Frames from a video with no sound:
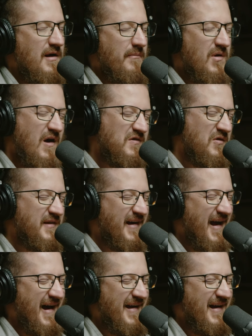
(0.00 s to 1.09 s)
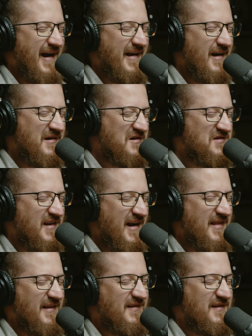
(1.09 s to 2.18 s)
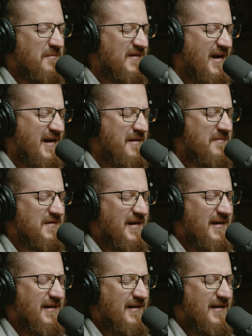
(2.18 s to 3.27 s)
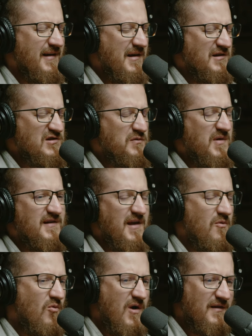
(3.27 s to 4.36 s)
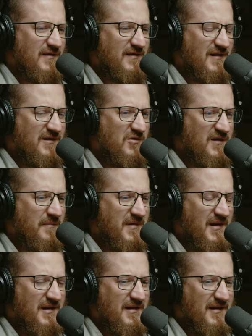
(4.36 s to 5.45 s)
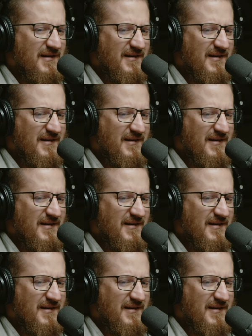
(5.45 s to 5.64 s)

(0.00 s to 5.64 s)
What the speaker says: But also like, I understand that sometimes like, just because I want to do something,